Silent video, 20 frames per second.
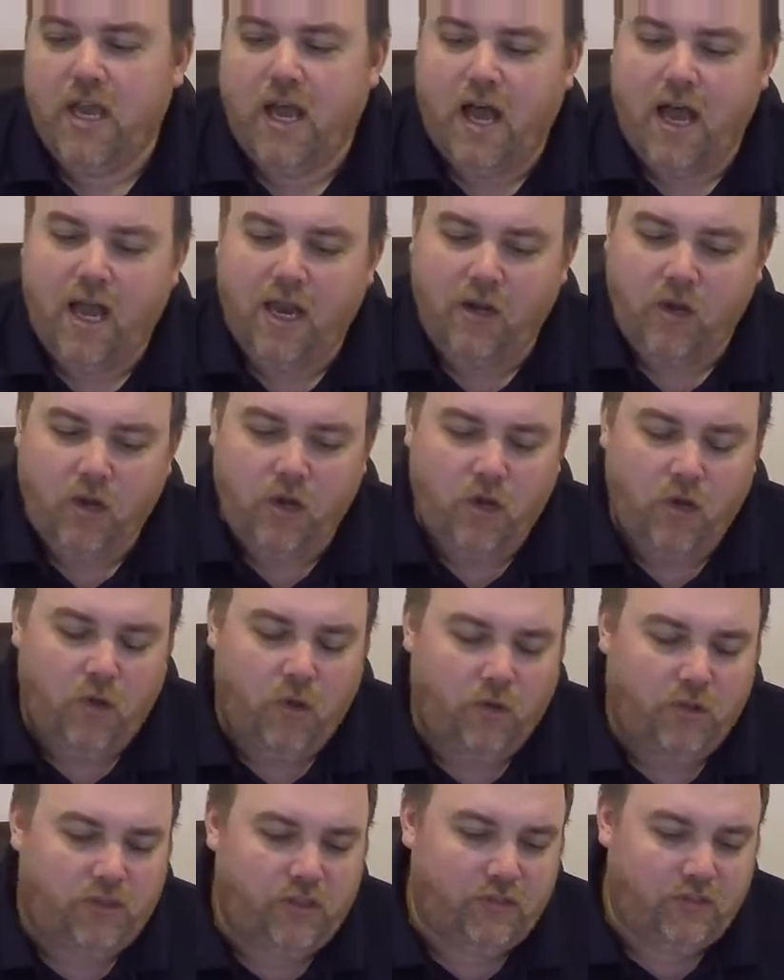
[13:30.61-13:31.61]
I
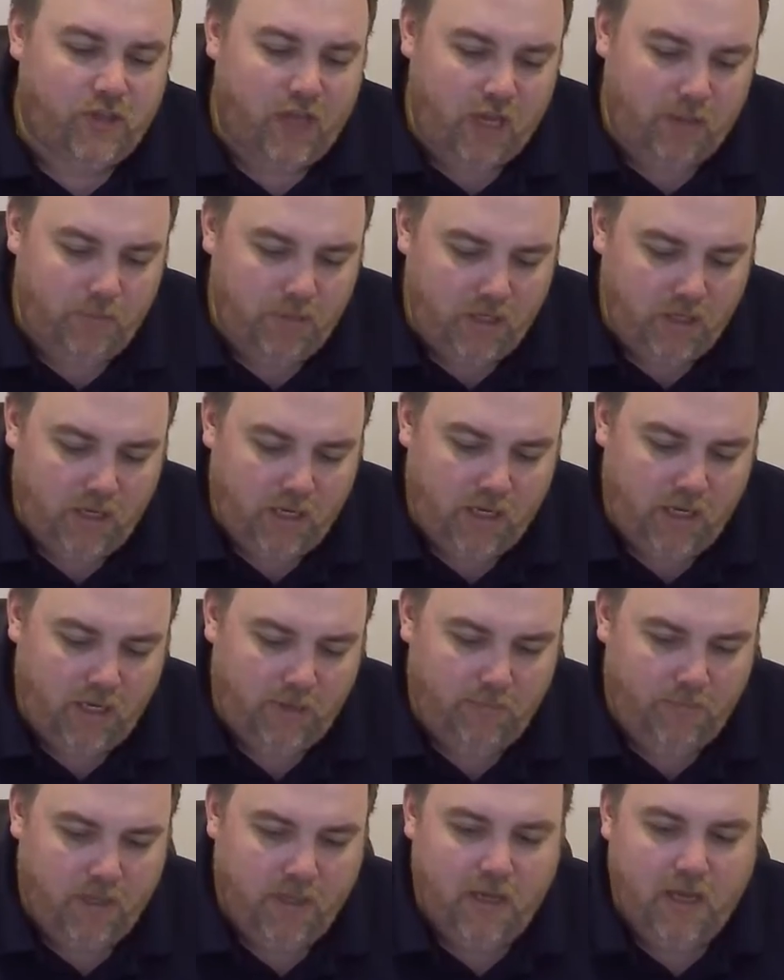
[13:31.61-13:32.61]
know it's a zombie
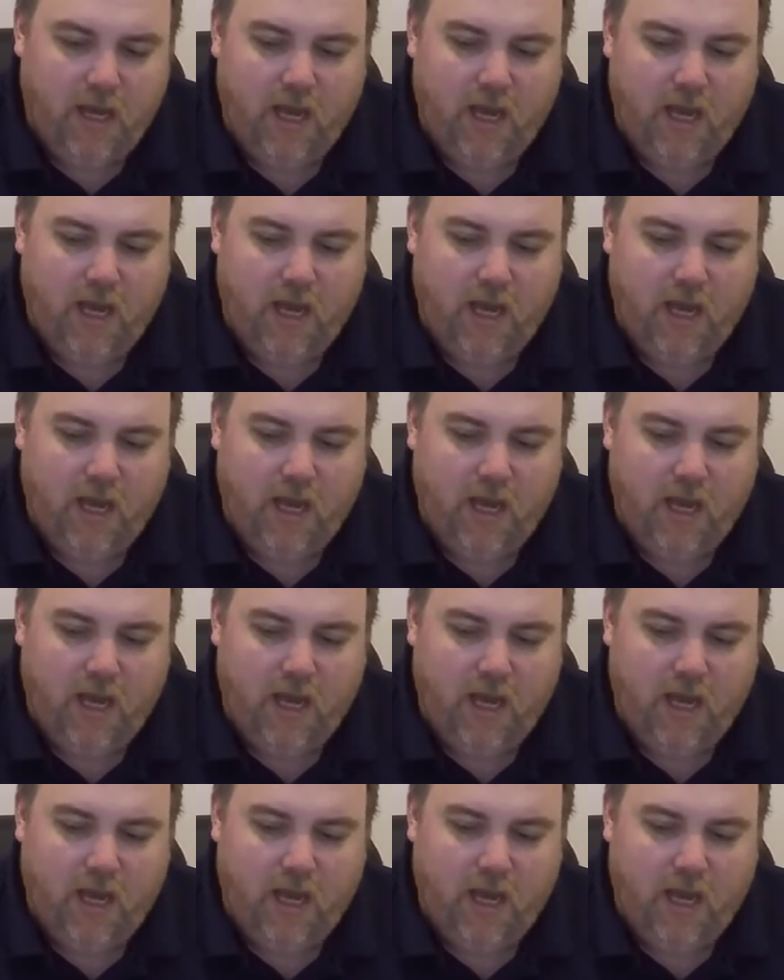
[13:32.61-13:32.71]
game.